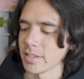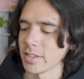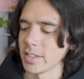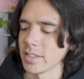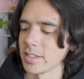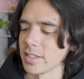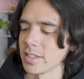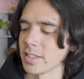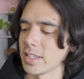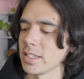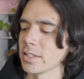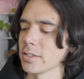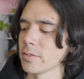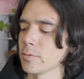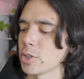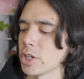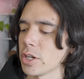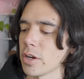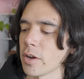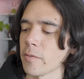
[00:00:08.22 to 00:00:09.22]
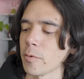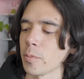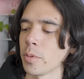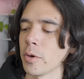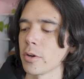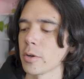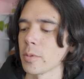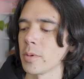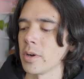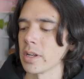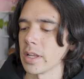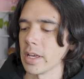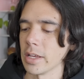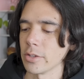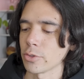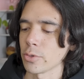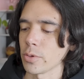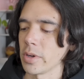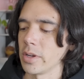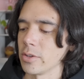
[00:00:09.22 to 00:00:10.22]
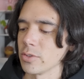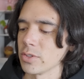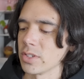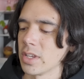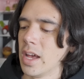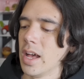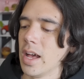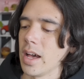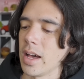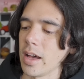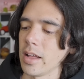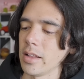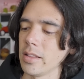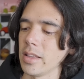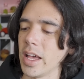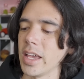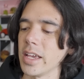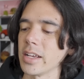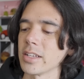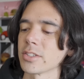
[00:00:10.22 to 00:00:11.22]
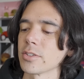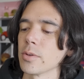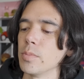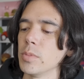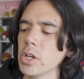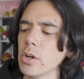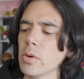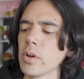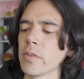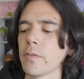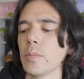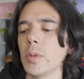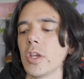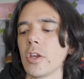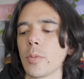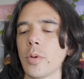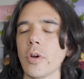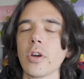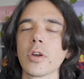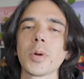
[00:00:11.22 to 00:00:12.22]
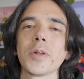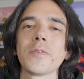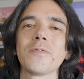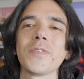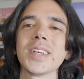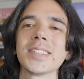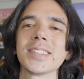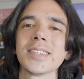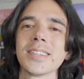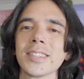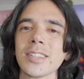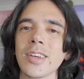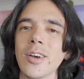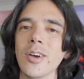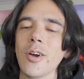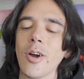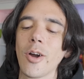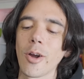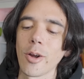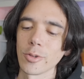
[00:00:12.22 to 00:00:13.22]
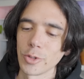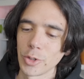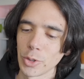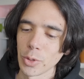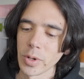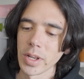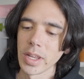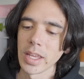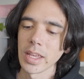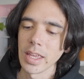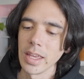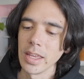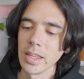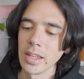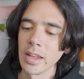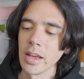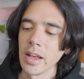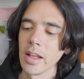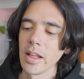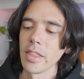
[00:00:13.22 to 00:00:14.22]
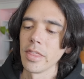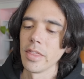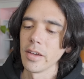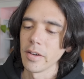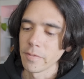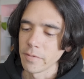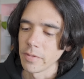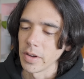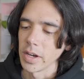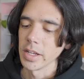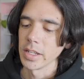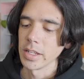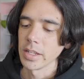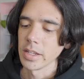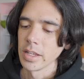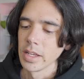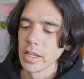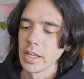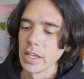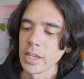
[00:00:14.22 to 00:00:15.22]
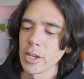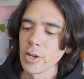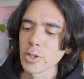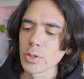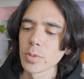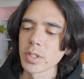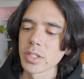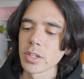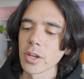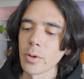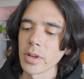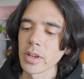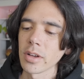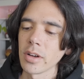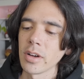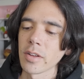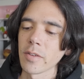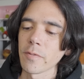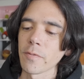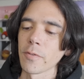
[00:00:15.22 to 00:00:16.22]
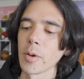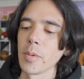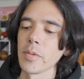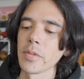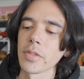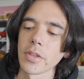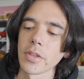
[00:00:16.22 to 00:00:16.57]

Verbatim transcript: it's the season of cheer for Pokemon and trainers alike. Some new and familiar Pokemon faces are joining in the fun. Here's what's going on from